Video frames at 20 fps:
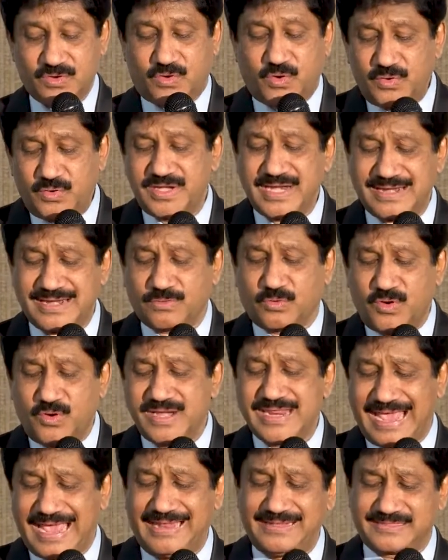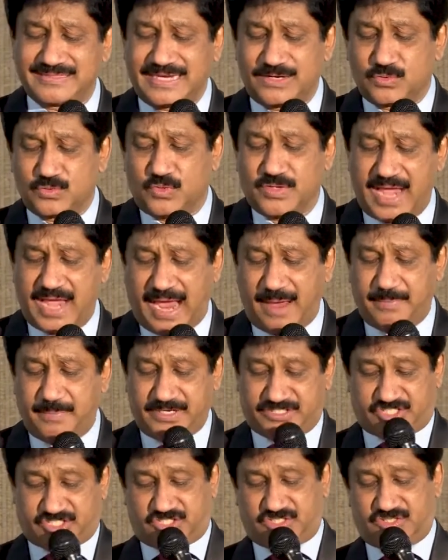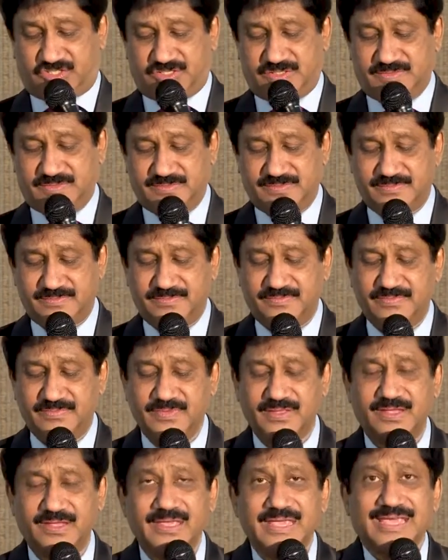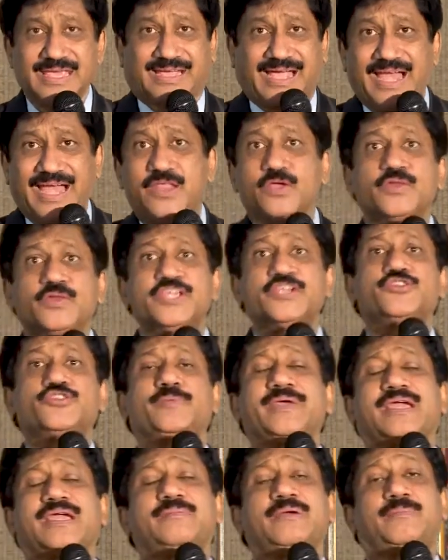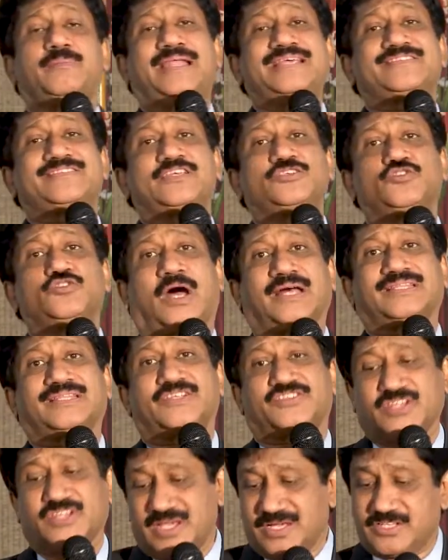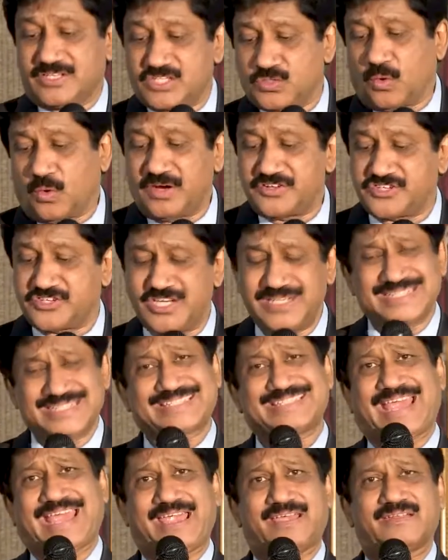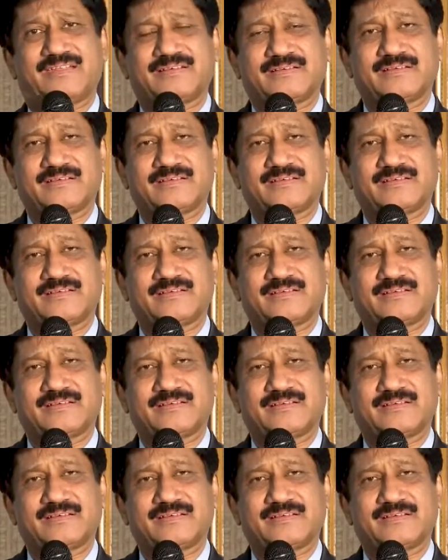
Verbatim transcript: good, and, good health and good habits. Can you need to become a blessing to others. This is what Jesus said.